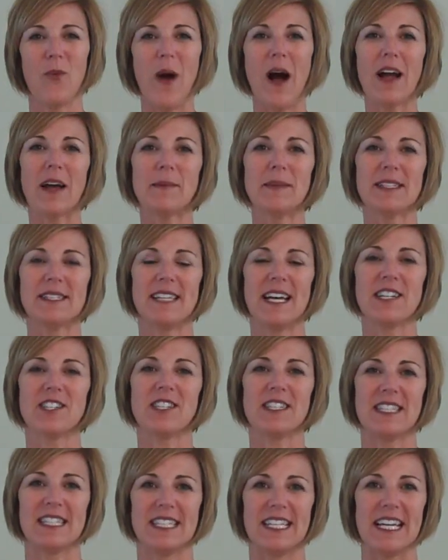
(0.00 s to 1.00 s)
Welcome to
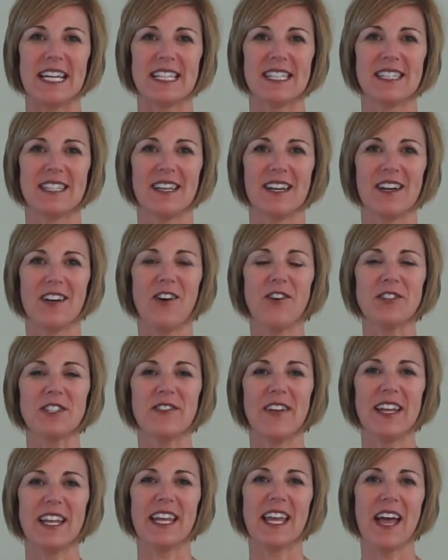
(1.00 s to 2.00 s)
Session 6,
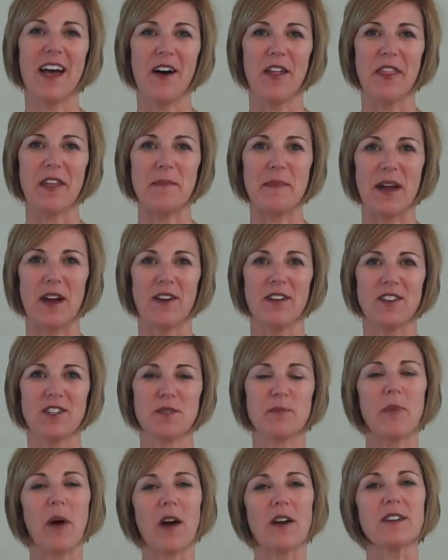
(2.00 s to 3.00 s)
Cultivating a Healthy
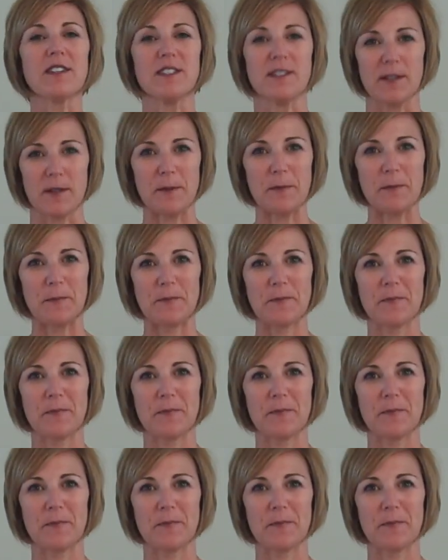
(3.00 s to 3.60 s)
Marriage, Part 2.